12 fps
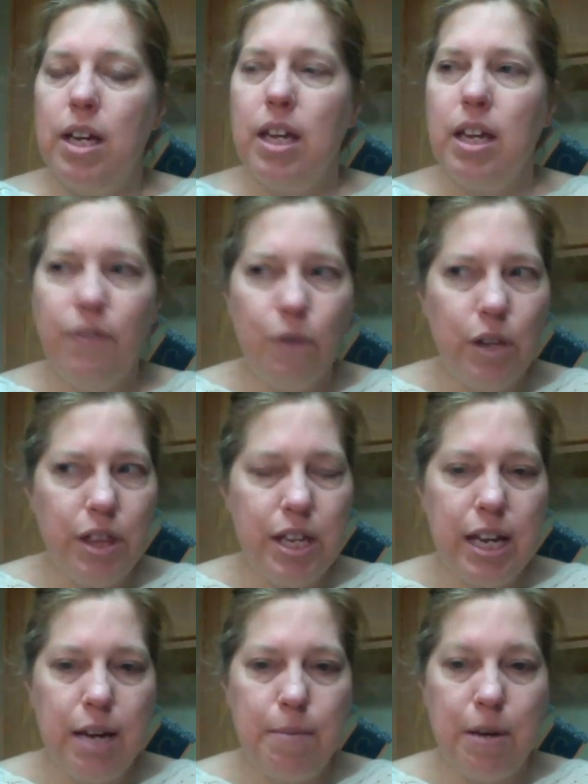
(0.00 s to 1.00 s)
if we're
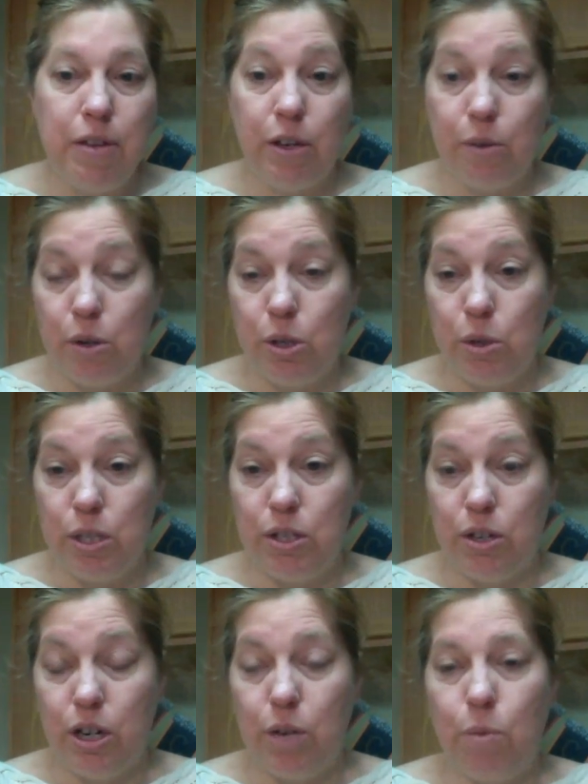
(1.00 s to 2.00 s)
thinking about the grocery
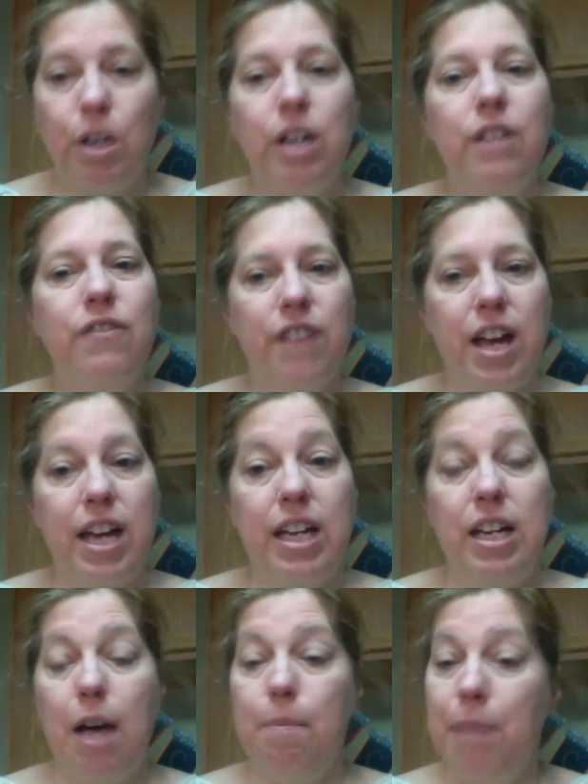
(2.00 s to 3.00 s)
store, we're going to
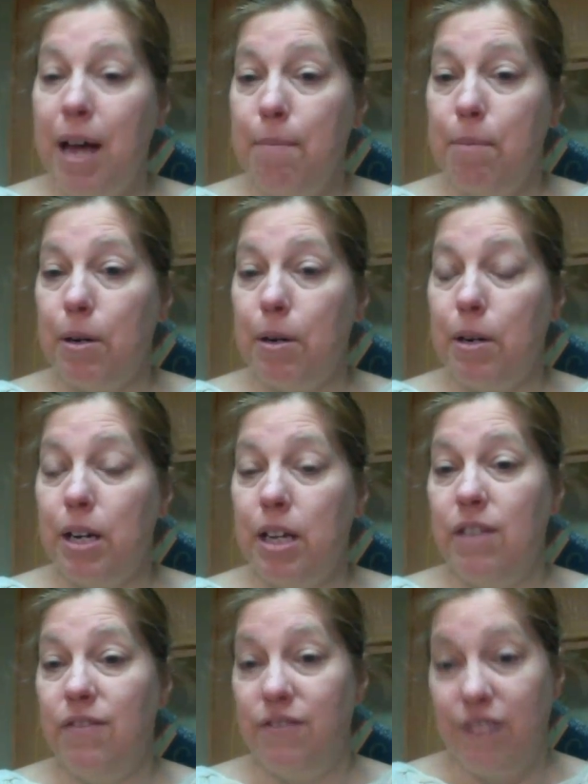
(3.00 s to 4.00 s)
find a pepper
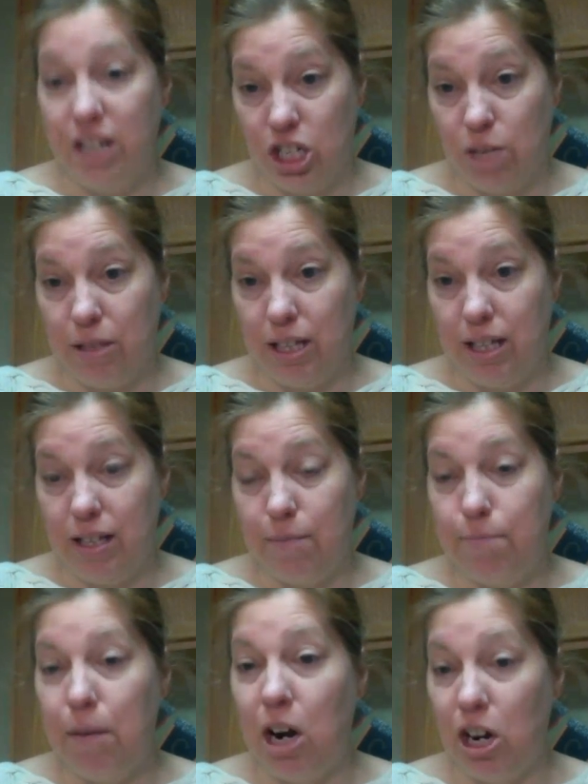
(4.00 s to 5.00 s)
in the vegetable
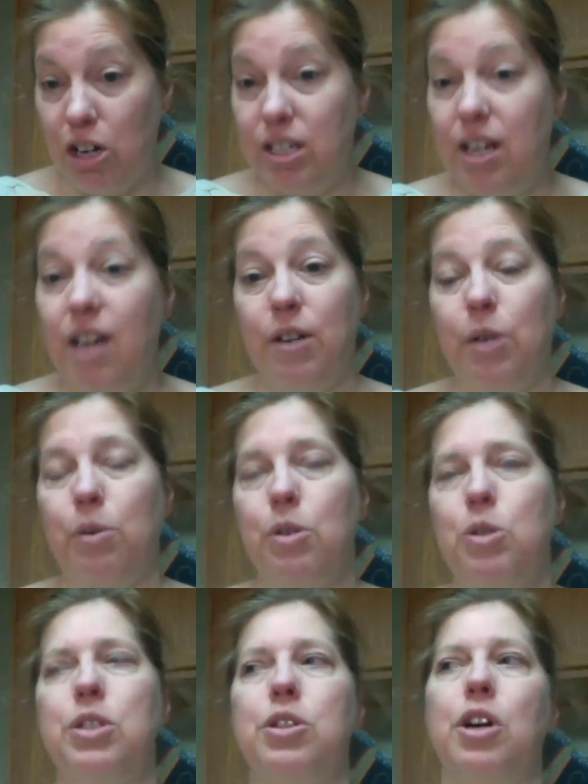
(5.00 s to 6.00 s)
part of our
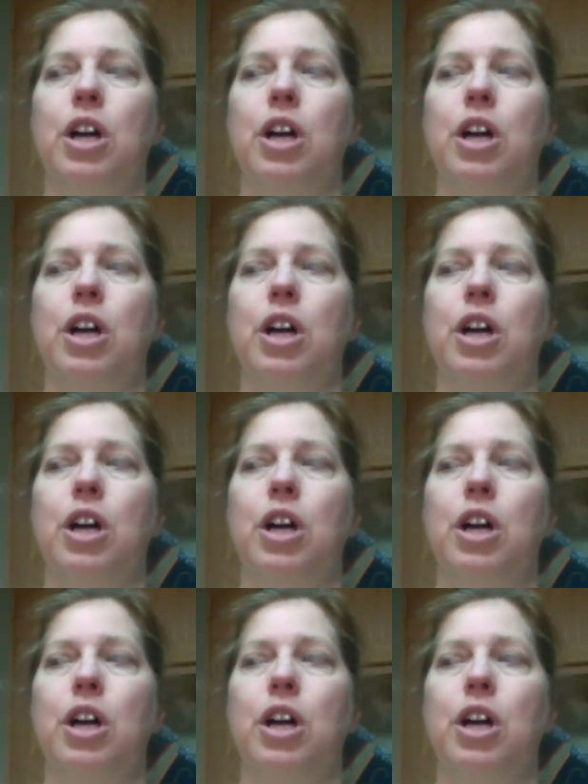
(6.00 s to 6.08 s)
grocery store.